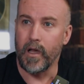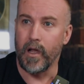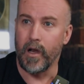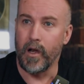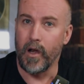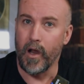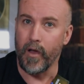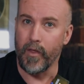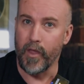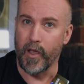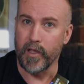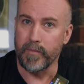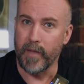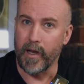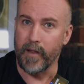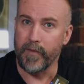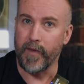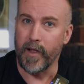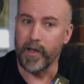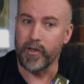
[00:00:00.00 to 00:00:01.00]
a lot of those
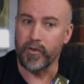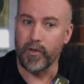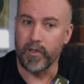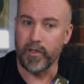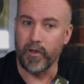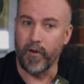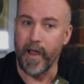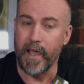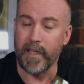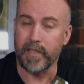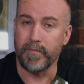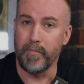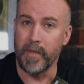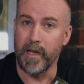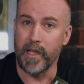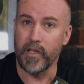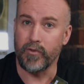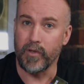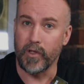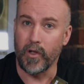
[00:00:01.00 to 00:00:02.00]
manufacturers are
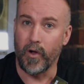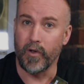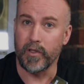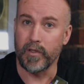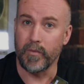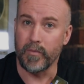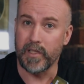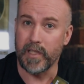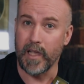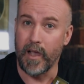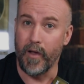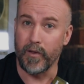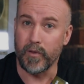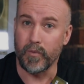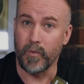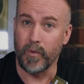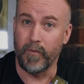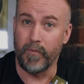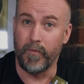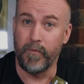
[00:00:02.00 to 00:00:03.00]
ex-military guys
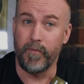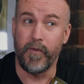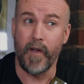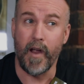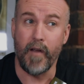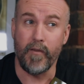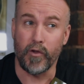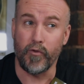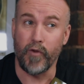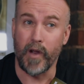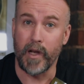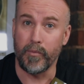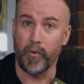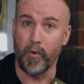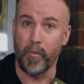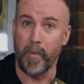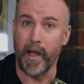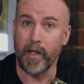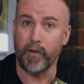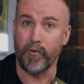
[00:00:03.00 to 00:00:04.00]
themselves with very
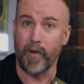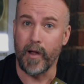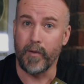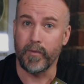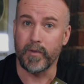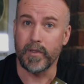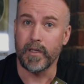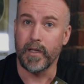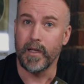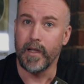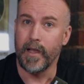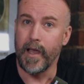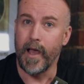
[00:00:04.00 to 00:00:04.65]
credible backgrounds,